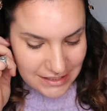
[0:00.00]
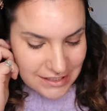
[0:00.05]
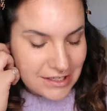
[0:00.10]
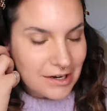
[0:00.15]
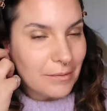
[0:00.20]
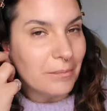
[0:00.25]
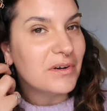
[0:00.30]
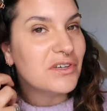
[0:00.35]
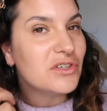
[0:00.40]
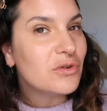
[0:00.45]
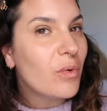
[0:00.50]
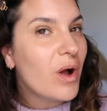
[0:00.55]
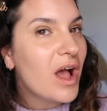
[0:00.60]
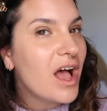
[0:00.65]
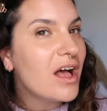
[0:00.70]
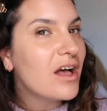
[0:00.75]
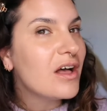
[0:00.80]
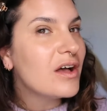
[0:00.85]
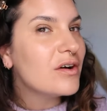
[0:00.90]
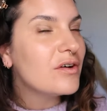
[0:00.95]
is number
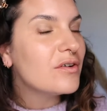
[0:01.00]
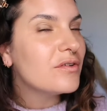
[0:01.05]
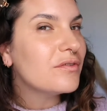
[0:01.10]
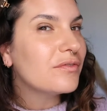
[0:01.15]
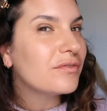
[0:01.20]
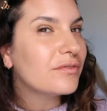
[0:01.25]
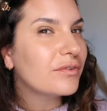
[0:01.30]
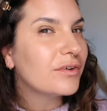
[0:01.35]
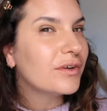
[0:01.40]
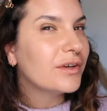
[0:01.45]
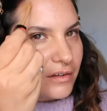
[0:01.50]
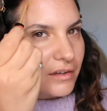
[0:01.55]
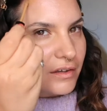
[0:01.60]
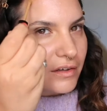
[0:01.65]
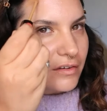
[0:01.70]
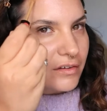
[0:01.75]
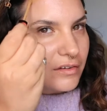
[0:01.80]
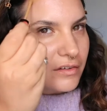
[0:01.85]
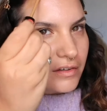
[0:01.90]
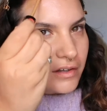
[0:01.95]
12. So
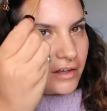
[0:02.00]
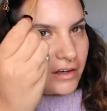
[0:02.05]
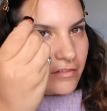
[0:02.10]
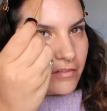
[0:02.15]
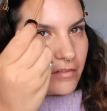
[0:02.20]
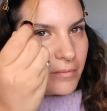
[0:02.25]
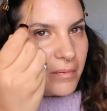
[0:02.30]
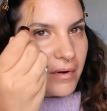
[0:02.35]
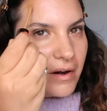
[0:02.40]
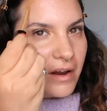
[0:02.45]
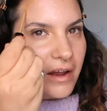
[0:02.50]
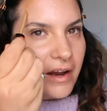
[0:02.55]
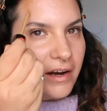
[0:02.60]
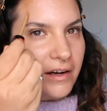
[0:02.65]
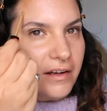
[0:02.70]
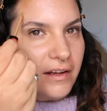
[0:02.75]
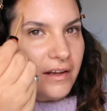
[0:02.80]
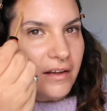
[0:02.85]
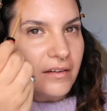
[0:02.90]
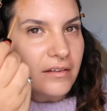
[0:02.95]
just kind of applying
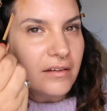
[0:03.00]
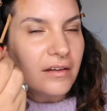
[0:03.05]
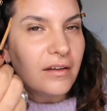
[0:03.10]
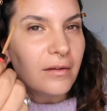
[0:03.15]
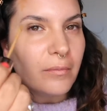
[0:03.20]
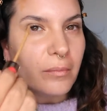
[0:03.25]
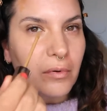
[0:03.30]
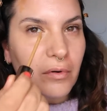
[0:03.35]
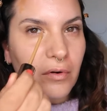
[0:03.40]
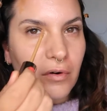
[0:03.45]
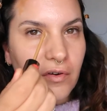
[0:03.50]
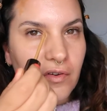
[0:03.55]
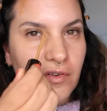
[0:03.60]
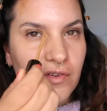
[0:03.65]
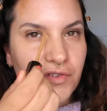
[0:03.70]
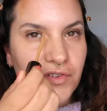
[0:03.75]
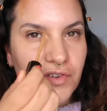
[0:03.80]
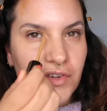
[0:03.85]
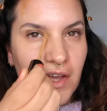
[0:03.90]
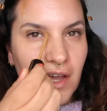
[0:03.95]
these in the
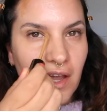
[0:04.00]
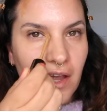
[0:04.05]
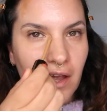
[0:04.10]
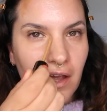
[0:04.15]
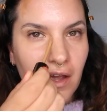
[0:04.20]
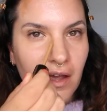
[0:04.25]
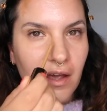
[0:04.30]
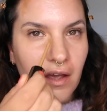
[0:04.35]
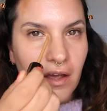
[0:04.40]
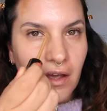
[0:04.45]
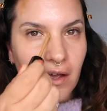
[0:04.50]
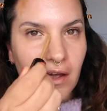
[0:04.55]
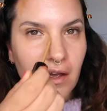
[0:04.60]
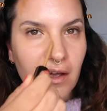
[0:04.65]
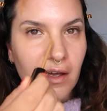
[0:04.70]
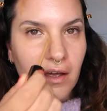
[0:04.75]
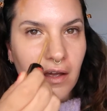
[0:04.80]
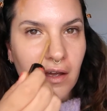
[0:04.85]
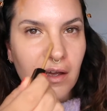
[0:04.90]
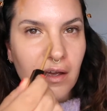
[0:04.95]
bronzy
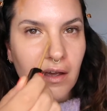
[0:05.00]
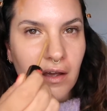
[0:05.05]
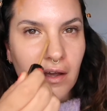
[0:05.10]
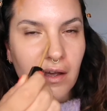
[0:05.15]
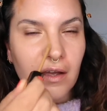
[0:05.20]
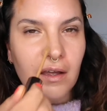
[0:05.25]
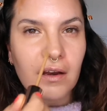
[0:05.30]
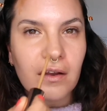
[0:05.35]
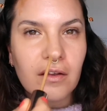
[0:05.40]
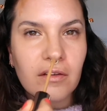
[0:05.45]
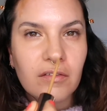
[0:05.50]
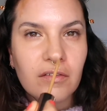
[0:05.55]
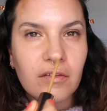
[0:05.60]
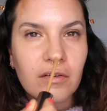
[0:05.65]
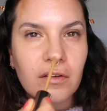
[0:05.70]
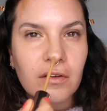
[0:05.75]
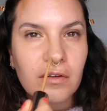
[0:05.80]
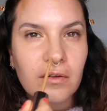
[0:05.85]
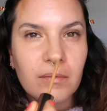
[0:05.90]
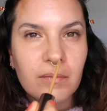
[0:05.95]
kind of
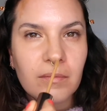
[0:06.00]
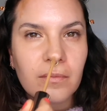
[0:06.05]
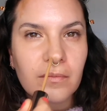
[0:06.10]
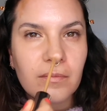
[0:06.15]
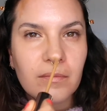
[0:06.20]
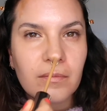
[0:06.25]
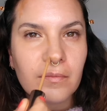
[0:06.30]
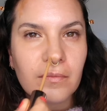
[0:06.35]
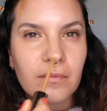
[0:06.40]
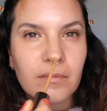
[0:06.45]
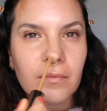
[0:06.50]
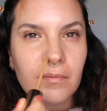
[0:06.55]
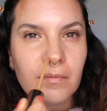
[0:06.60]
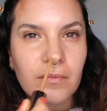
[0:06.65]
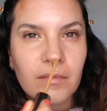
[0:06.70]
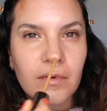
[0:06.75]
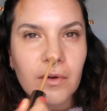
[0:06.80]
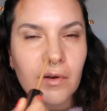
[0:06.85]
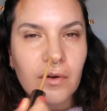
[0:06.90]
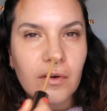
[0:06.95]

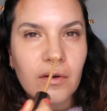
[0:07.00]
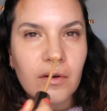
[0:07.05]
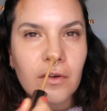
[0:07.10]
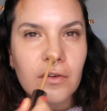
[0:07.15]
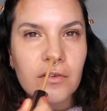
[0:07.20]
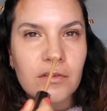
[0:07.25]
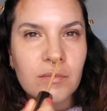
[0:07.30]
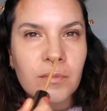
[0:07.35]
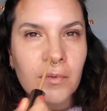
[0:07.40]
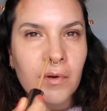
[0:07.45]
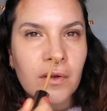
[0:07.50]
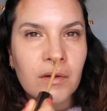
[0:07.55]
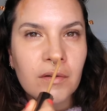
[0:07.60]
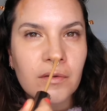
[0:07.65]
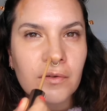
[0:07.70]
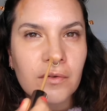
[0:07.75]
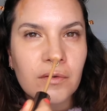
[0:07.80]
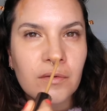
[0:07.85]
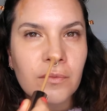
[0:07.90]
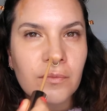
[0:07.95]
hot
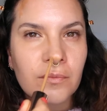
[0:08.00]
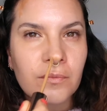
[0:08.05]
spots.